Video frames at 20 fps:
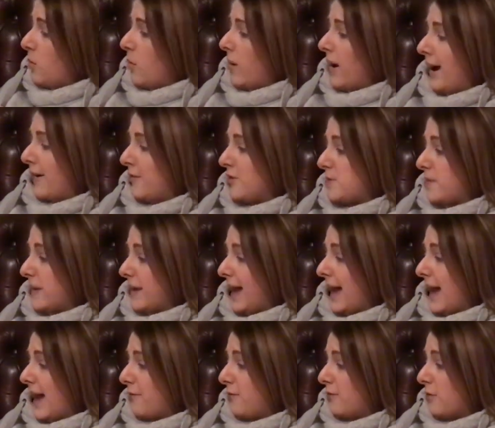will have to be
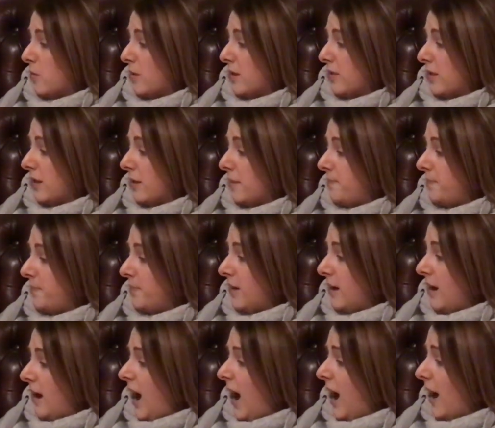careful with them.
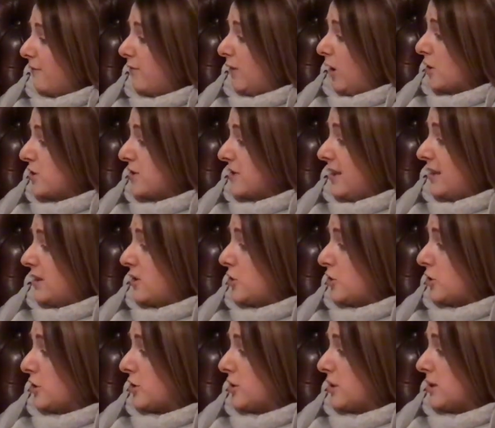I've lost the
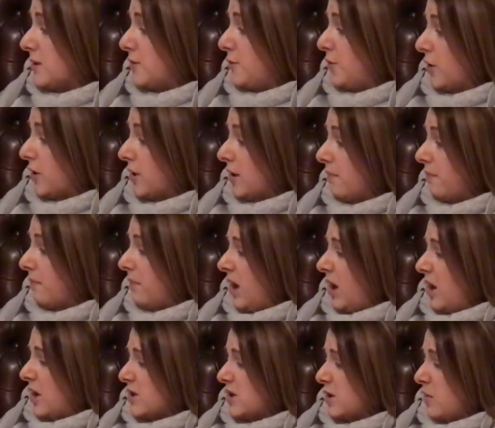instructions for them,
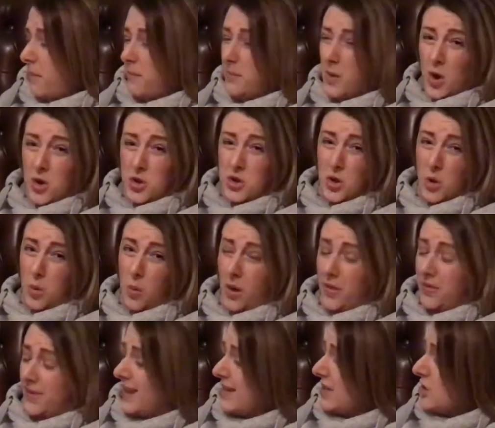so I'm not sure what they